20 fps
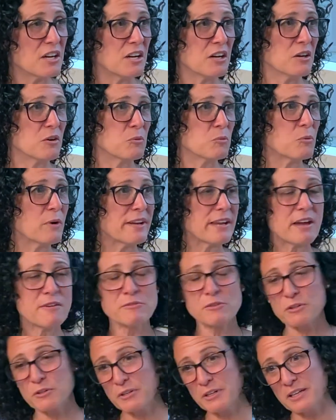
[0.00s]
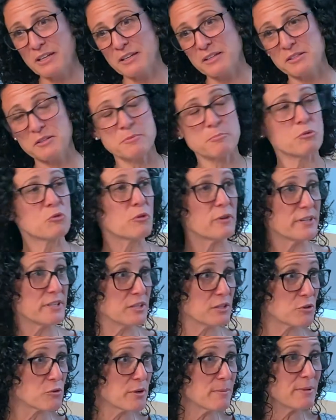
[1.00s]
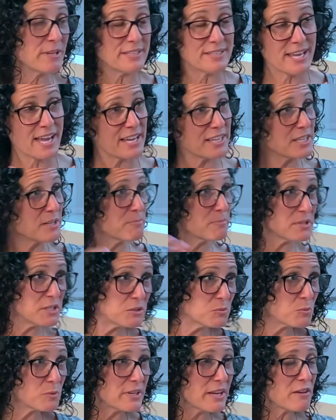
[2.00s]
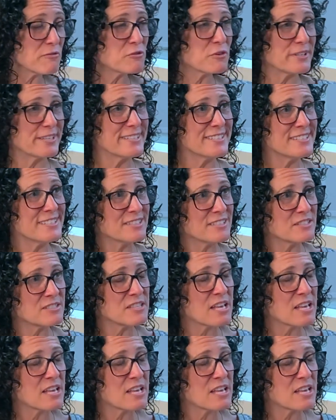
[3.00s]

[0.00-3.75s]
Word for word: uh, whatever, an employee agreement, a non compete, whatever it is.